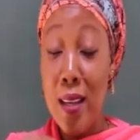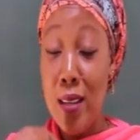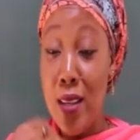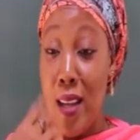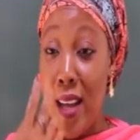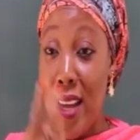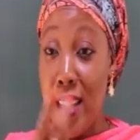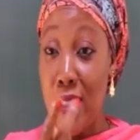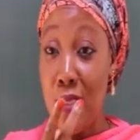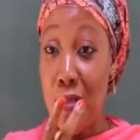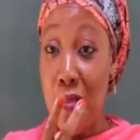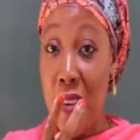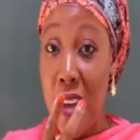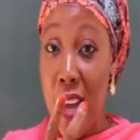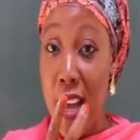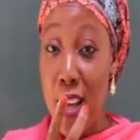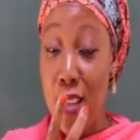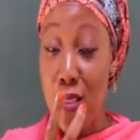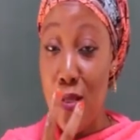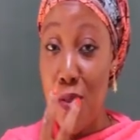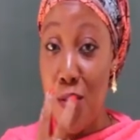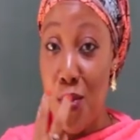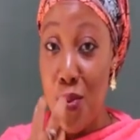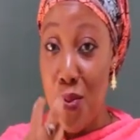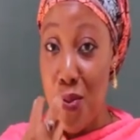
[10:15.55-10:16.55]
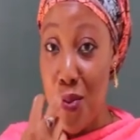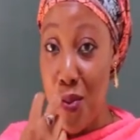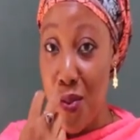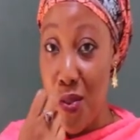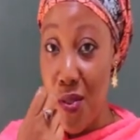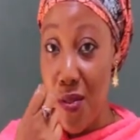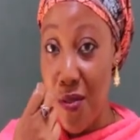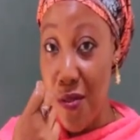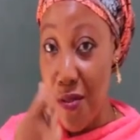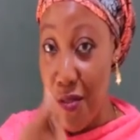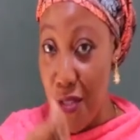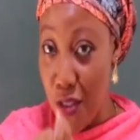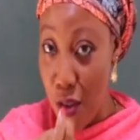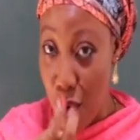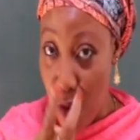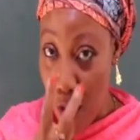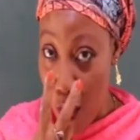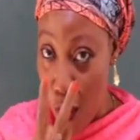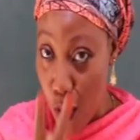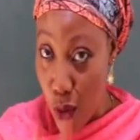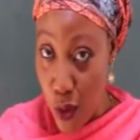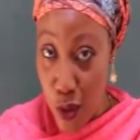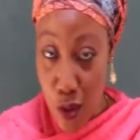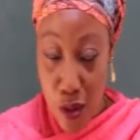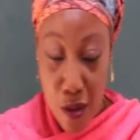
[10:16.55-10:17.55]
as far as you use
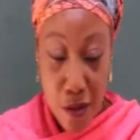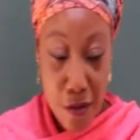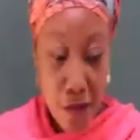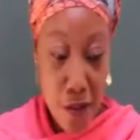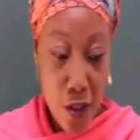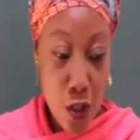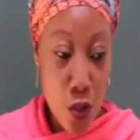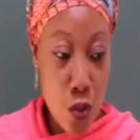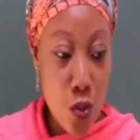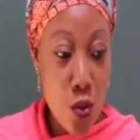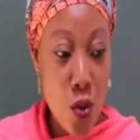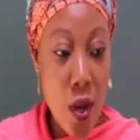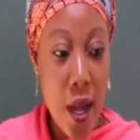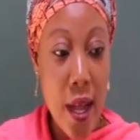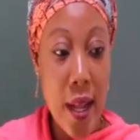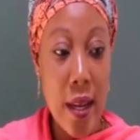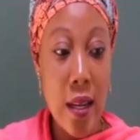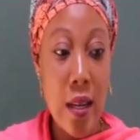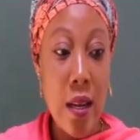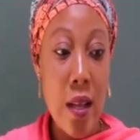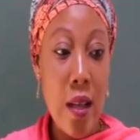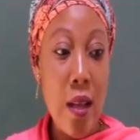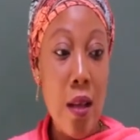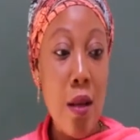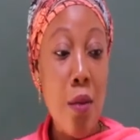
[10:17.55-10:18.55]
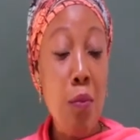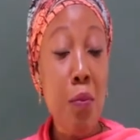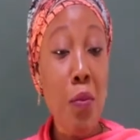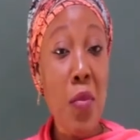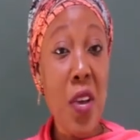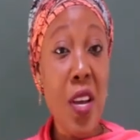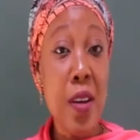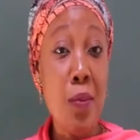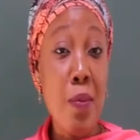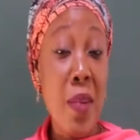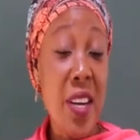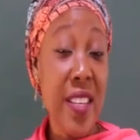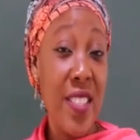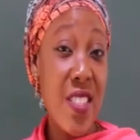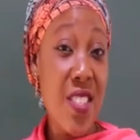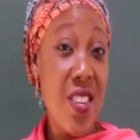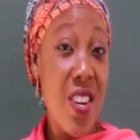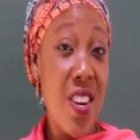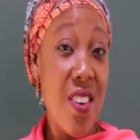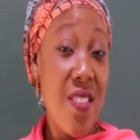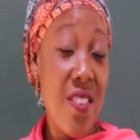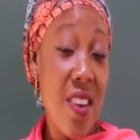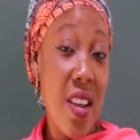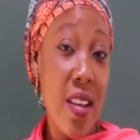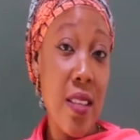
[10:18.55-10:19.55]
audiovisual
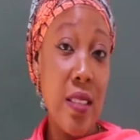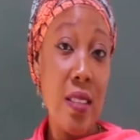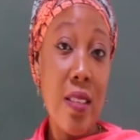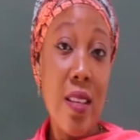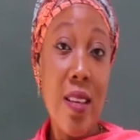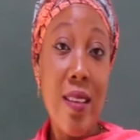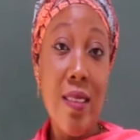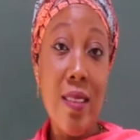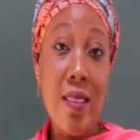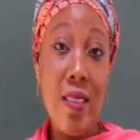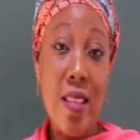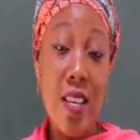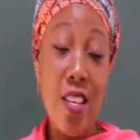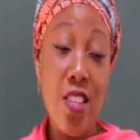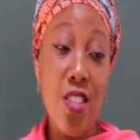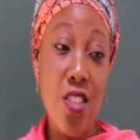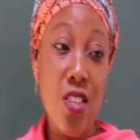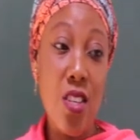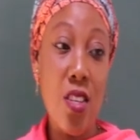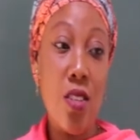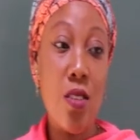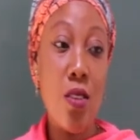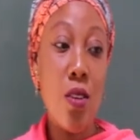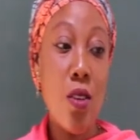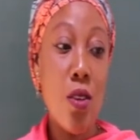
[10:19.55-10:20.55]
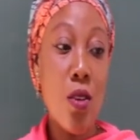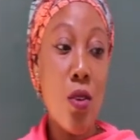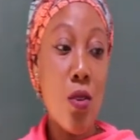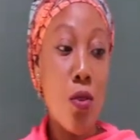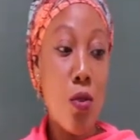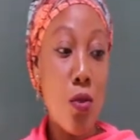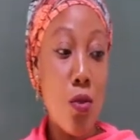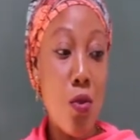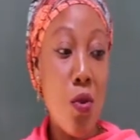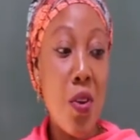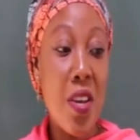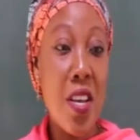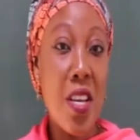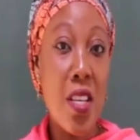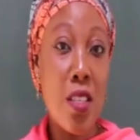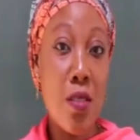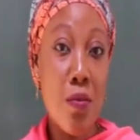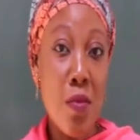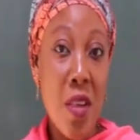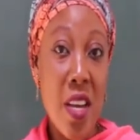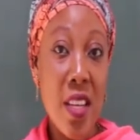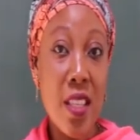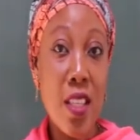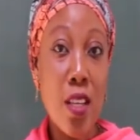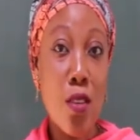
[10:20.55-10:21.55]
materials in teaching, so it
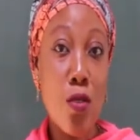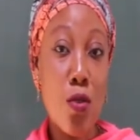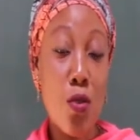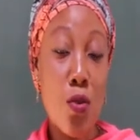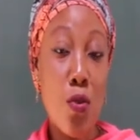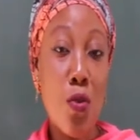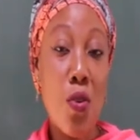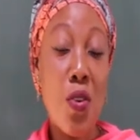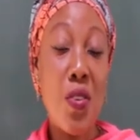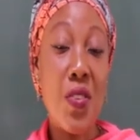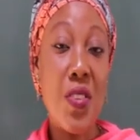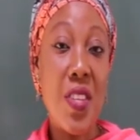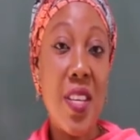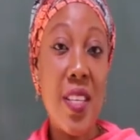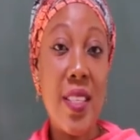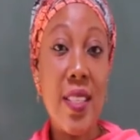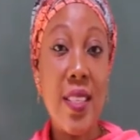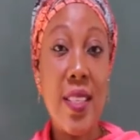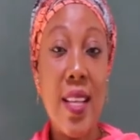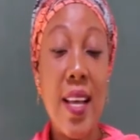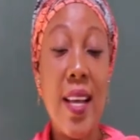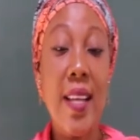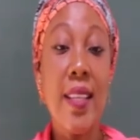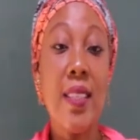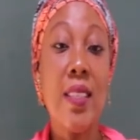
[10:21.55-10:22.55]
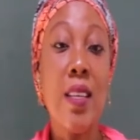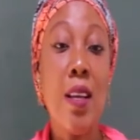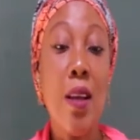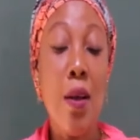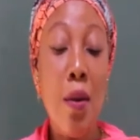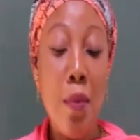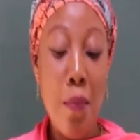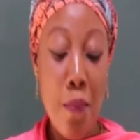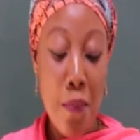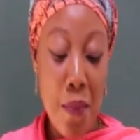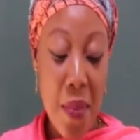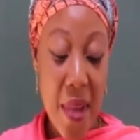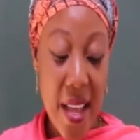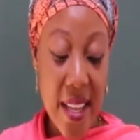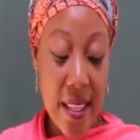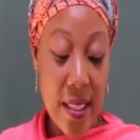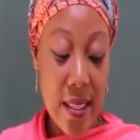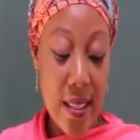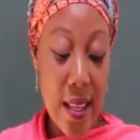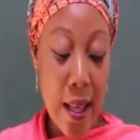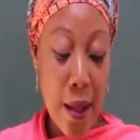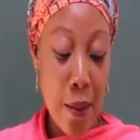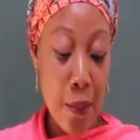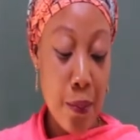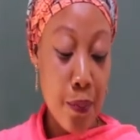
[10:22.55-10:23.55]
makes them to understand
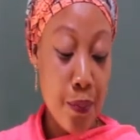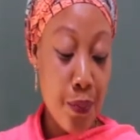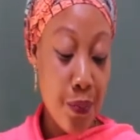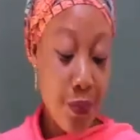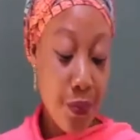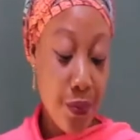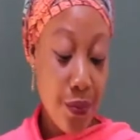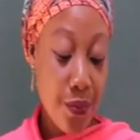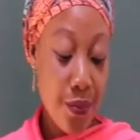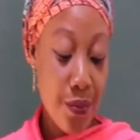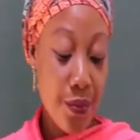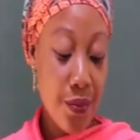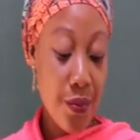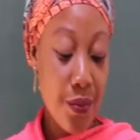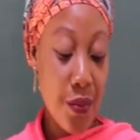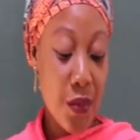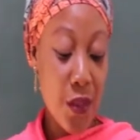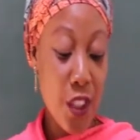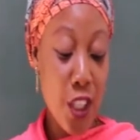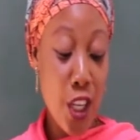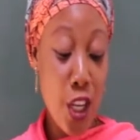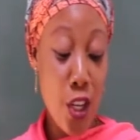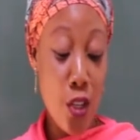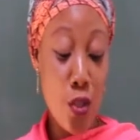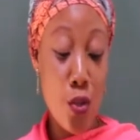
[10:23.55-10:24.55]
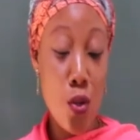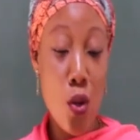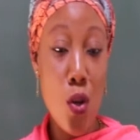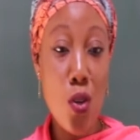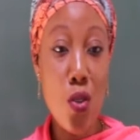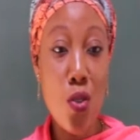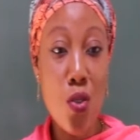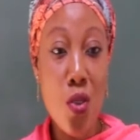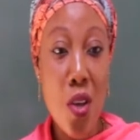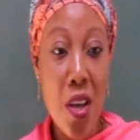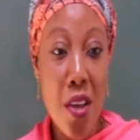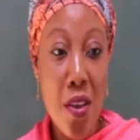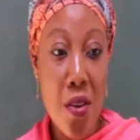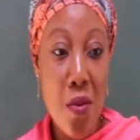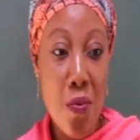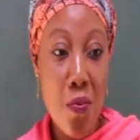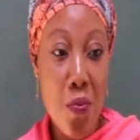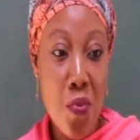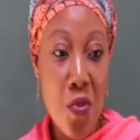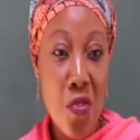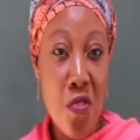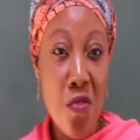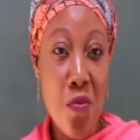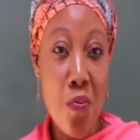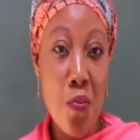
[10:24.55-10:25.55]
better. It also
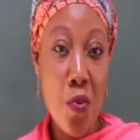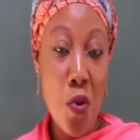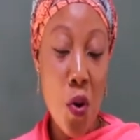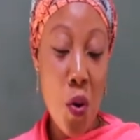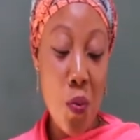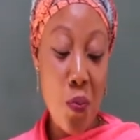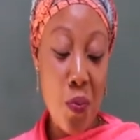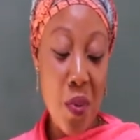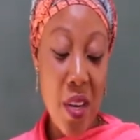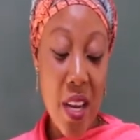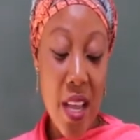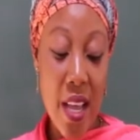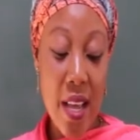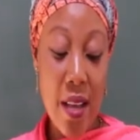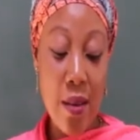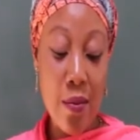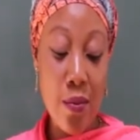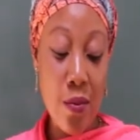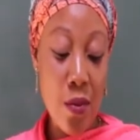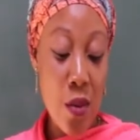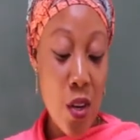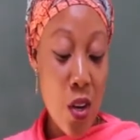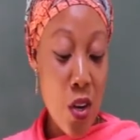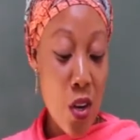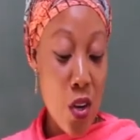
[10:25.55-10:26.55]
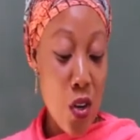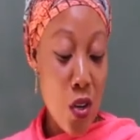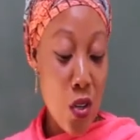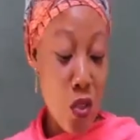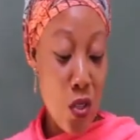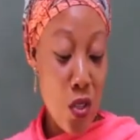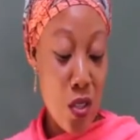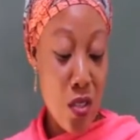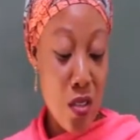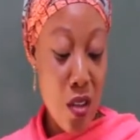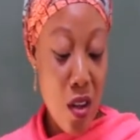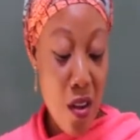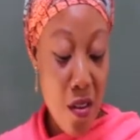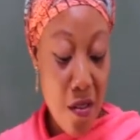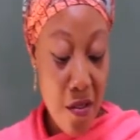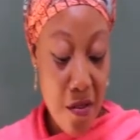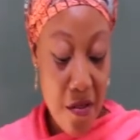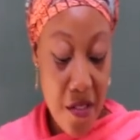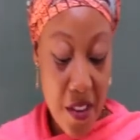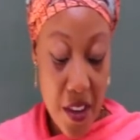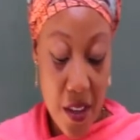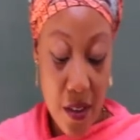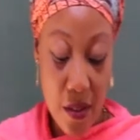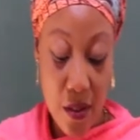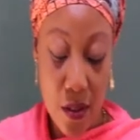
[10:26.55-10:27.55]
improves problem
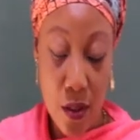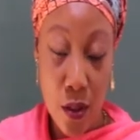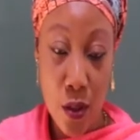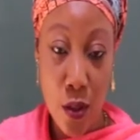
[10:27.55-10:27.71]
solving,